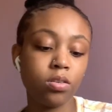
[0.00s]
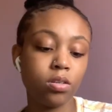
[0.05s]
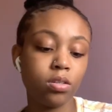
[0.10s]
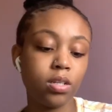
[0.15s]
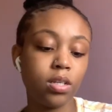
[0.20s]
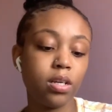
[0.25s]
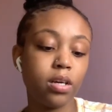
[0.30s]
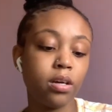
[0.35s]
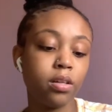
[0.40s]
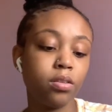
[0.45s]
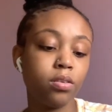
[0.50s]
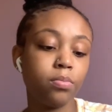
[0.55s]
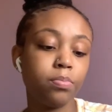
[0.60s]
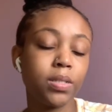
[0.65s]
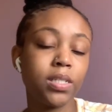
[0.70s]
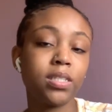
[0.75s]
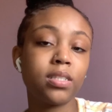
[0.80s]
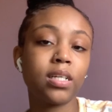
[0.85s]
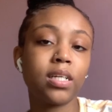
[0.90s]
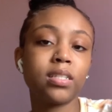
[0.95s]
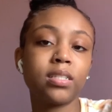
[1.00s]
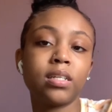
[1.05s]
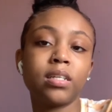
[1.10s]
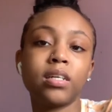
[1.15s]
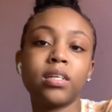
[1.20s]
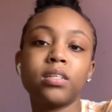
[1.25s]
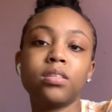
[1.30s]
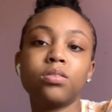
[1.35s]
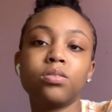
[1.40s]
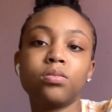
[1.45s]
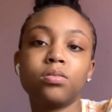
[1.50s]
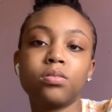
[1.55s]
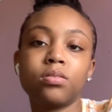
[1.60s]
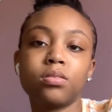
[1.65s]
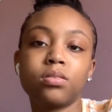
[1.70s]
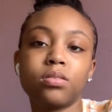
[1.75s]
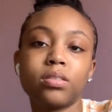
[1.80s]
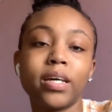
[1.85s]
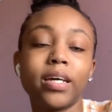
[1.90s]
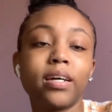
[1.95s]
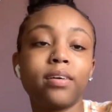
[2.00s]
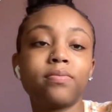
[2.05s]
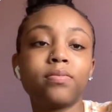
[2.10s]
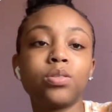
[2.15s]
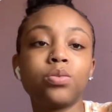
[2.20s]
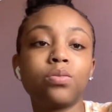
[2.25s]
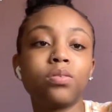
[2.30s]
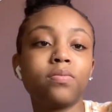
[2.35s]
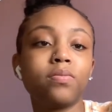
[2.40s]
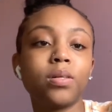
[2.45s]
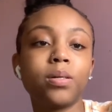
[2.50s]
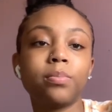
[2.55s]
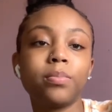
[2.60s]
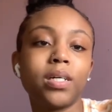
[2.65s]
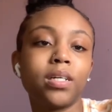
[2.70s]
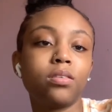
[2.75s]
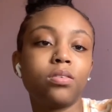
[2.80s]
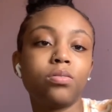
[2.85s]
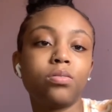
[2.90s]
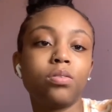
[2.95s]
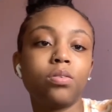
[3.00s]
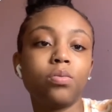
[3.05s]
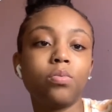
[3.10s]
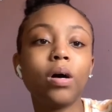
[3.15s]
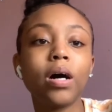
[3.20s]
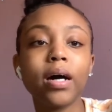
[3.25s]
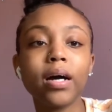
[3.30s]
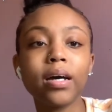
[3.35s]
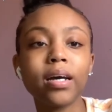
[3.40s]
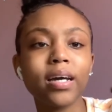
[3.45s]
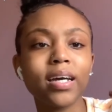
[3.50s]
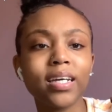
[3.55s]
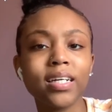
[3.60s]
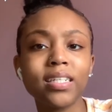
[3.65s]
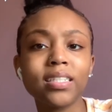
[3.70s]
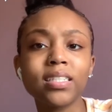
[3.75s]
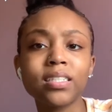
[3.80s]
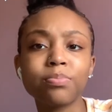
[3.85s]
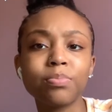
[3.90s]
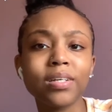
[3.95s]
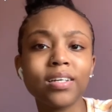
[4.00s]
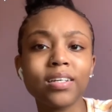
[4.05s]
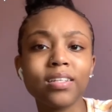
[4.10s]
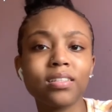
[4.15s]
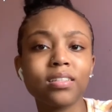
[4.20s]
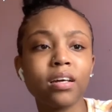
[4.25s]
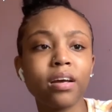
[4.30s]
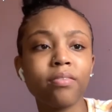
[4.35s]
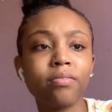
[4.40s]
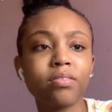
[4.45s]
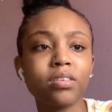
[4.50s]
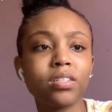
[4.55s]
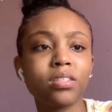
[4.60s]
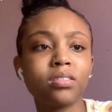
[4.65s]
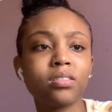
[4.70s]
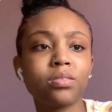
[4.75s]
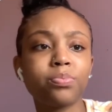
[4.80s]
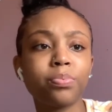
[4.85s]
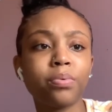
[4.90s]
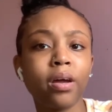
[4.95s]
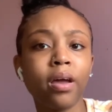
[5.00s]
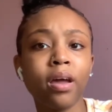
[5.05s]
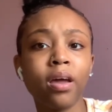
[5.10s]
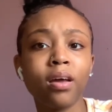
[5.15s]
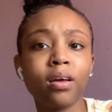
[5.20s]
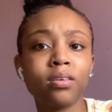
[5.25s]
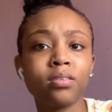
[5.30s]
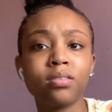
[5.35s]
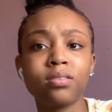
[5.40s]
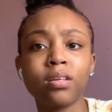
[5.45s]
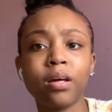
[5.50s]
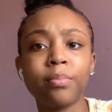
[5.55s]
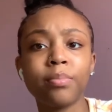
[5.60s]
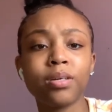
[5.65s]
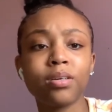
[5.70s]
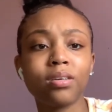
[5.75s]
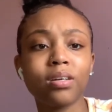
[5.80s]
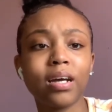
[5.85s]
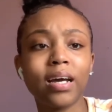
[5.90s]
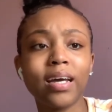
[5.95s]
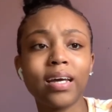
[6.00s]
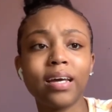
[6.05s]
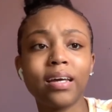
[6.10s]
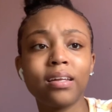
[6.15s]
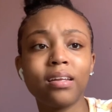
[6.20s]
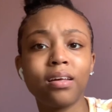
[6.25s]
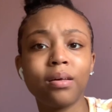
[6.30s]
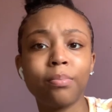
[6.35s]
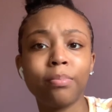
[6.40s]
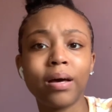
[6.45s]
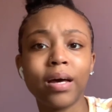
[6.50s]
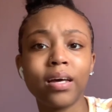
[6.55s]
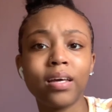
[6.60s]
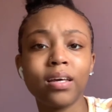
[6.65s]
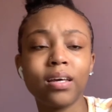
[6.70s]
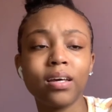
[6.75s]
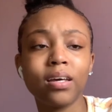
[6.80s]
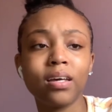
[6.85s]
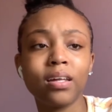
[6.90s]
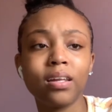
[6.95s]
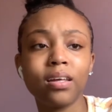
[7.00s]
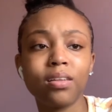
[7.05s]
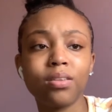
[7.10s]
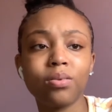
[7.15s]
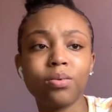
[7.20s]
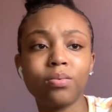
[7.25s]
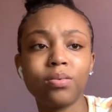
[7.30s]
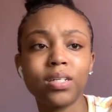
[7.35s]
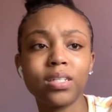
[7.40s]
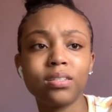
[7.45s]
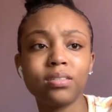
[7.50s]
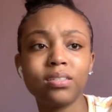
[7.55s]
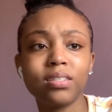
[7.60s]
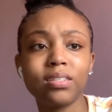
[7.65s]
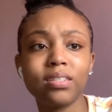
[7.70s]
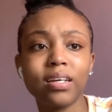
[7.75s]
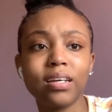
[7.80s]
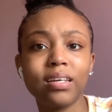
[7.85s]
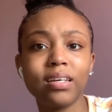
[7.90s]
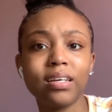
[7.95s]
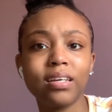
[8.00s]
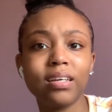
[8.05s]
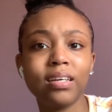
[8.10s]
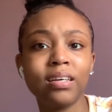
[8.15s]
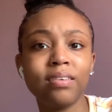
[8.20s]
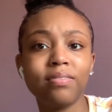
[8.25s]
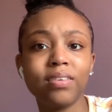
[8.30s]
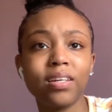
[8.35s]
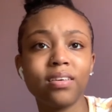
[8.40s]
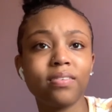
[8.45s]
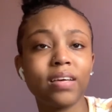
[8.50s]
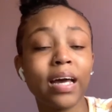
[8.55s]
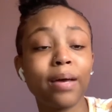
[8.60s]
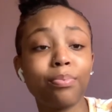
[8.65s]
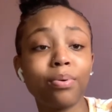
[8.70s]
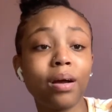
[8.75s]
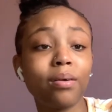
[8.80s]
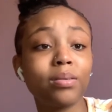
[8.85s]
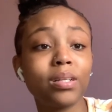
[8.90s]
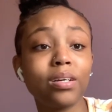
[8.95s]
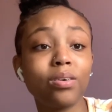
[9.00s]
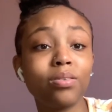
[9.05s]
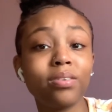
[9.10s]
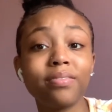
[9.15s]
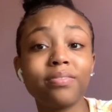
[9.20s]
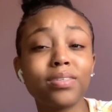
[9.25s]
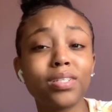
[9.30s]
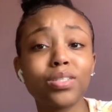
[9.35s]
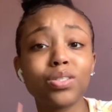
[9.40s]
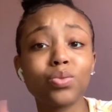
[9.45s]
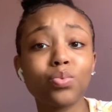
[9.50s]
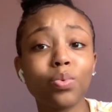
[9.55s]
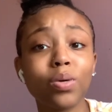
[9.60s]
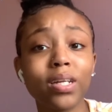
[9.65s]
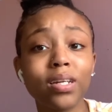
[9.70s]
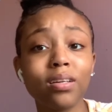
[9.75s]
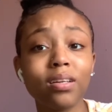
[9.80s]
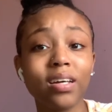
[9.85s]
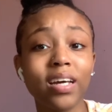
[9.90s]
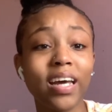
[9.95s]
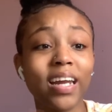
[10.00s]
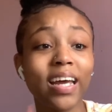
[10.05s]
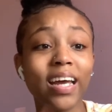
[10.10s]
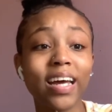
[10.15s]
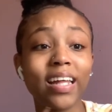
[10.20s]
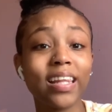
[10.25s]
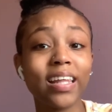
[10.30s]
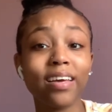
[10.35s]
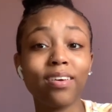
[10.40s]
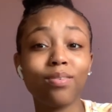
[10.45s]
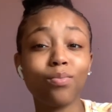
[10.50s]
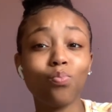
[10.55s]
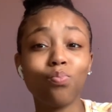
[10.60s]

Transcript: are the other Bliss Techs that I use. I have two of them. I don't know why. I guess because every spring, summer, I end up buying another one. Even if I probably only finished one and I had like